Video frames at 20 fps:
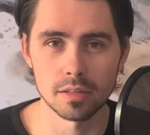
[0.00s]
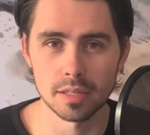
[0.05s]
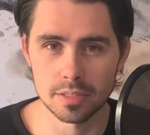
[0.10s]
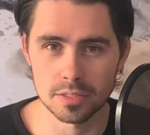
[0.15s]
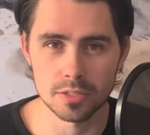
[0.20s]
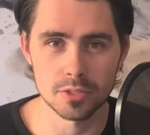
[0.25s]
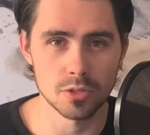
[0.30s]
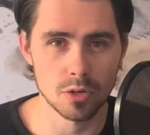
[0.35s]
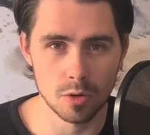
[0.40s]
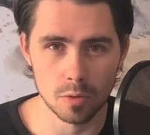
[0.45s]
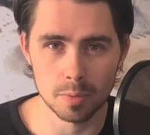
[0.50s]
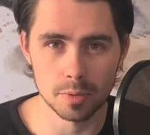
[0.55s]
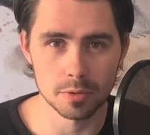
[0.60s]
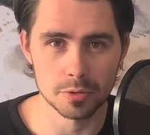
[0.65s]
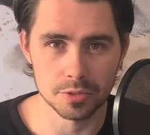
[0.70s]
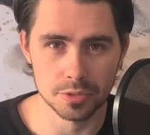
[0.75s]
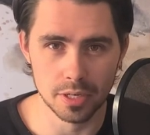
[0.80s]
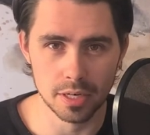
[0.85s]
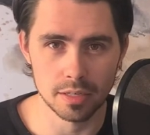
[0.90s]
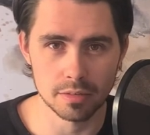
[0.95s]
it's all-wheel
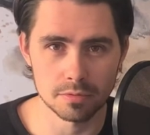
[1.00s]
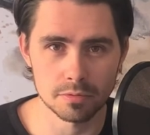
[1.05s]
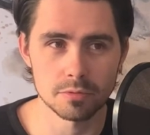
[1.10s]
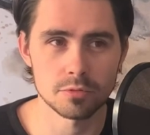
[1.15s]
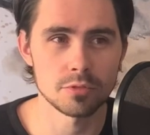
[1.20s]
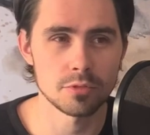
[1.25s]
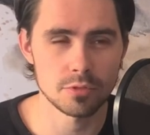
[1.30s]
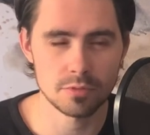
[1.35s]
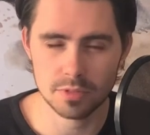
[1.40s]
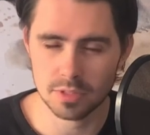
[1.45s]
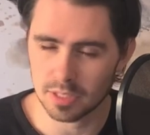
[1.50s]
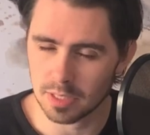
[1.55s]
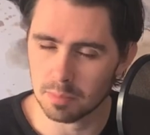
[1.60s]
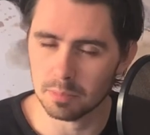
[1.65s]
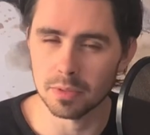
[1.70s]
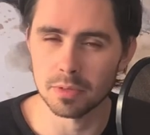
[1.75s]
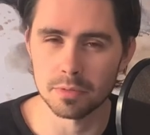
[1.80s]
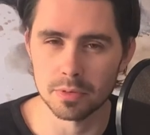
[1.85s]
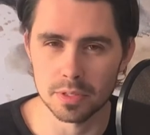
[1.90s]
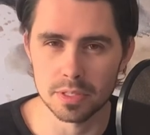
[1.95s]
drive,
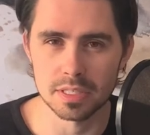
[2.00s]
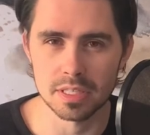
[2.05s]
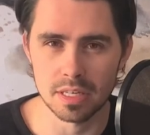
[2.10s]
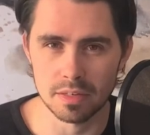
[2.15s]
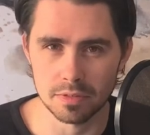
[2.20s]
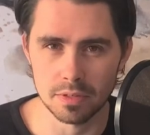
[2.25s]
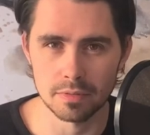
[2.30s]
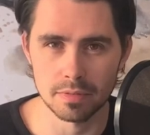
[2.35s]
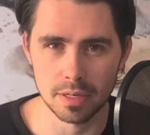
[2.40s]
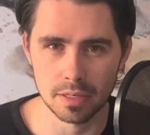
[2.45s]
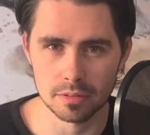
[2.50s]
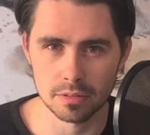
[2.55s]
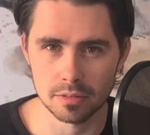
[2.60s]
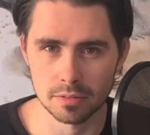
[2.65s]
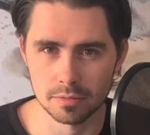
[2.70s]
simply for the safety factor.